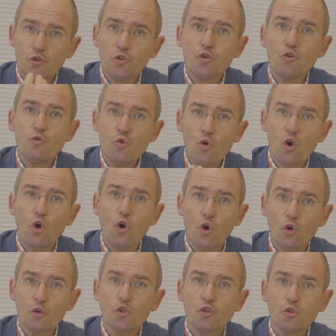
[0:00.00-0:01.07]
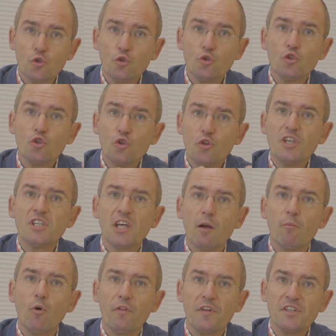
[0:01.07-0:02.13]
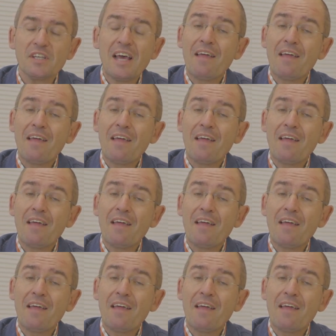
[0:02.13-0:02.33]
through courts, through judicial bodies